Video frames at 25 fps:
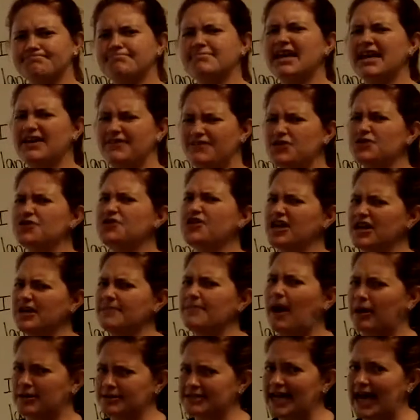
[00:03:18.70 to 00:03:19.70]
If you think
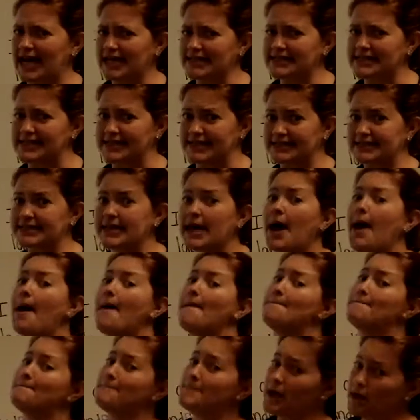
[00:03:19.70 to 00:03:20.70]
about Texas,
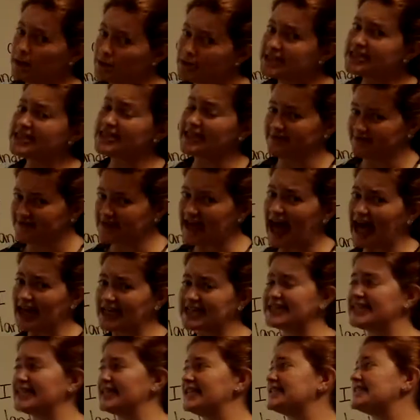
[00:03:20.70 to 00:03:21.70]
most of
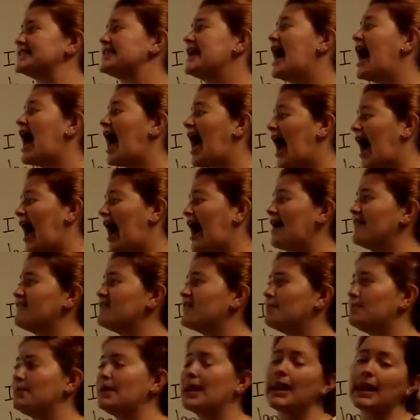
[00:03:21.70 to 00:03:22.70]
Texas have
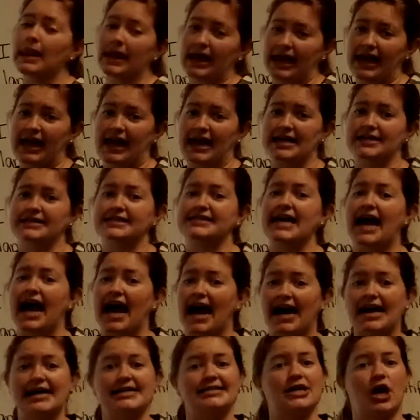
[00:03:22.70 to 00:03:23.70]
plains
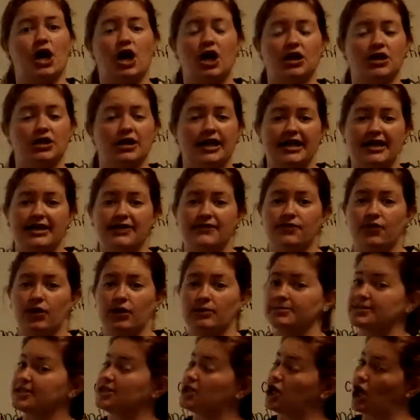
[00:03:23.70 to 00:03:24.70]
as our
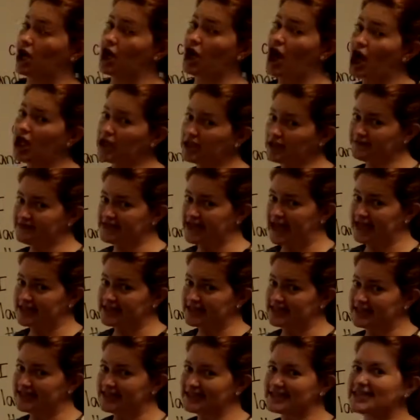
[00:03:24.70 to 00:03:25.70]
landforms. Not all of
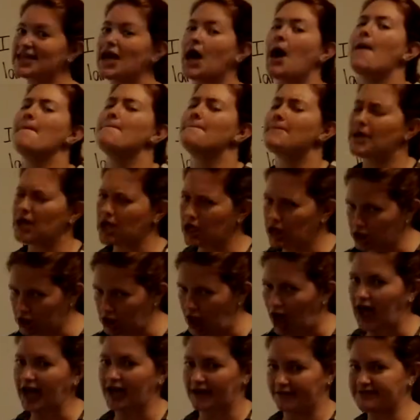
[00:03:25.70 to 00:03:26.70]
Texas, but a
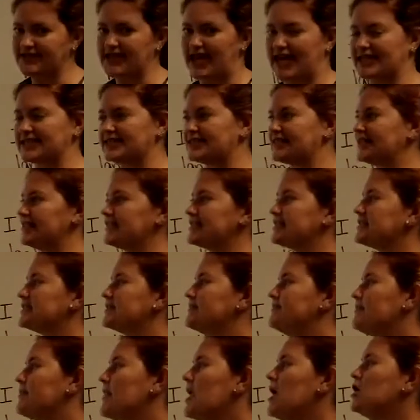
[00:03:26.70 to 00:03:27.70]
lot of Texas.
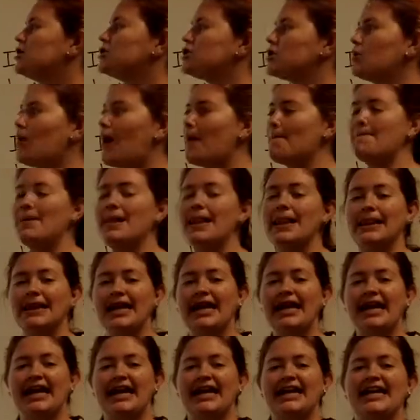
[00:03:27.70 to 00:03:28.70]
So a
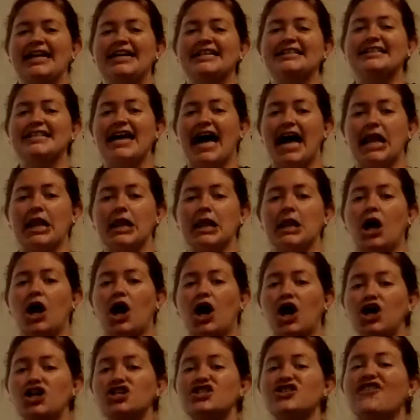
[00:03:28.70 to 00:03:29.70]
plain is that
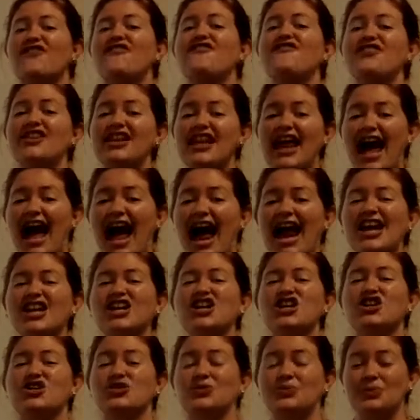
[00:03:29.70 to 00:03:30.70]
large,
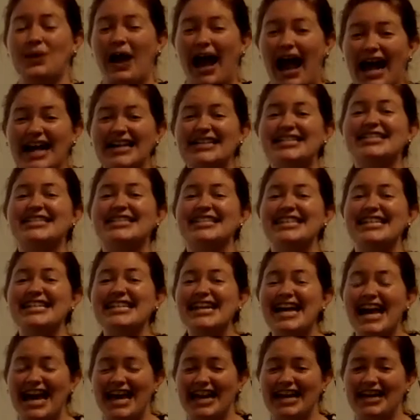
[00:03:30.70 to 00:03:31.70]
flat,
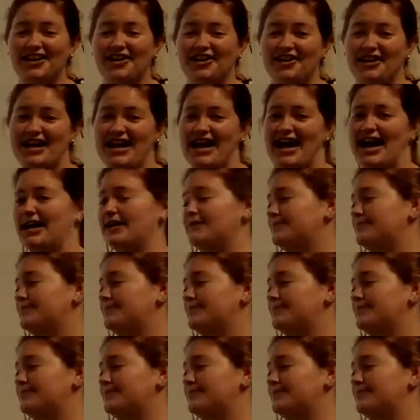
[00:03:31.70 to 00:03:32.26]
grassy area.